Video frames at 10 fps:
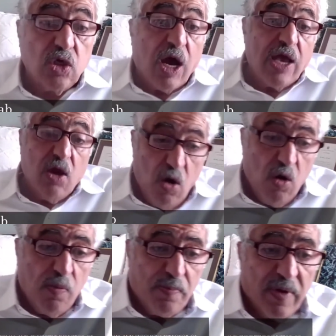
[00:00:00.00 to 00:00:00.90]
So I
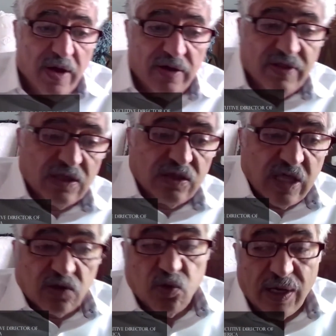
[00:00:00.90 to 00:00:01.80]
hope
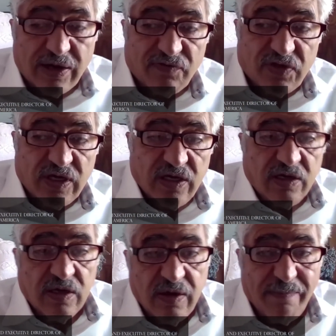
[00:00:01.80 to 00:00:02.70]
that one of
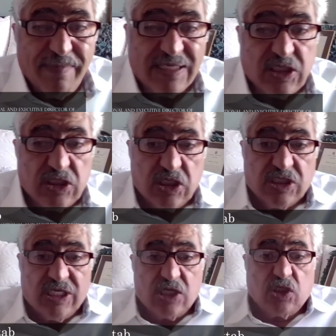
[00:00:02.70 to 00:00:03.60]
the
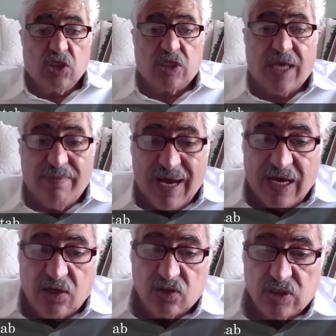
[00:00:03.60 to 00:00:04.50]
messages that should
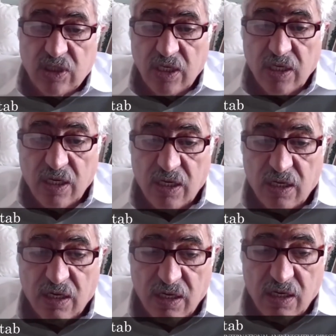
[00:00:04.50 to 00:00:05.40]
come out
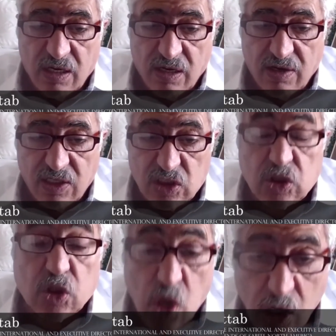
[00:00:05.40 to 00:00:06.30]

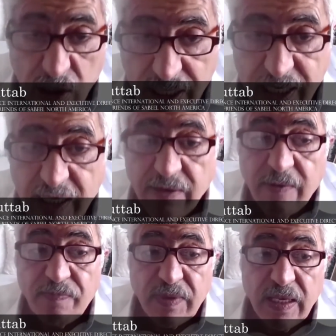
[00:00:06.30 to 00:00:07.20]

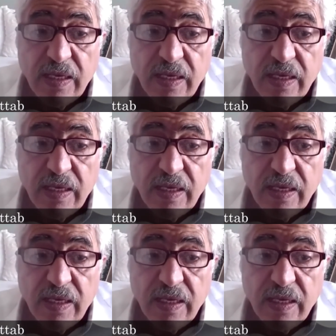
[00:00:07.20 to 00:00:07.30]
strongly,